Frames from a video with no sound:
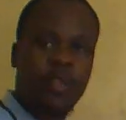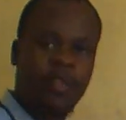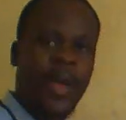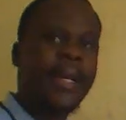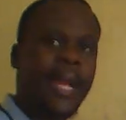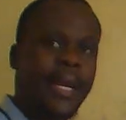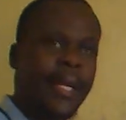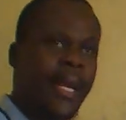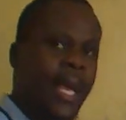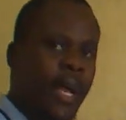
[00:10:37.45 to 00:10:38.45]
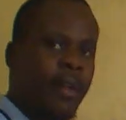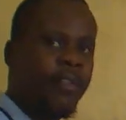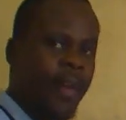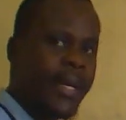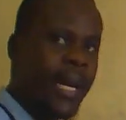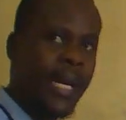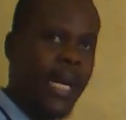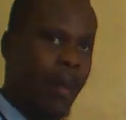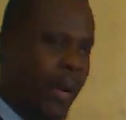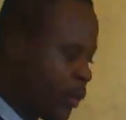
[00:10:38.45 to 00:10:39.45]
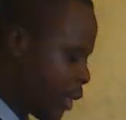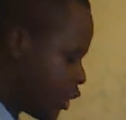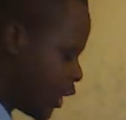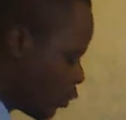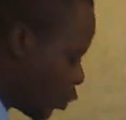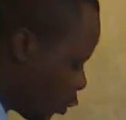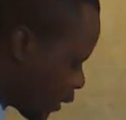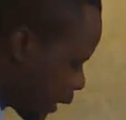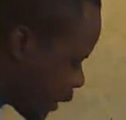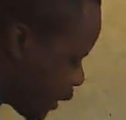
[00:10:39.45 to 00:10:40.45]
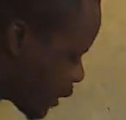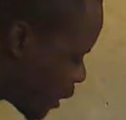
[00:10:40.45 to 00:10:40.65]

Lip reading: finally our equation will look like this.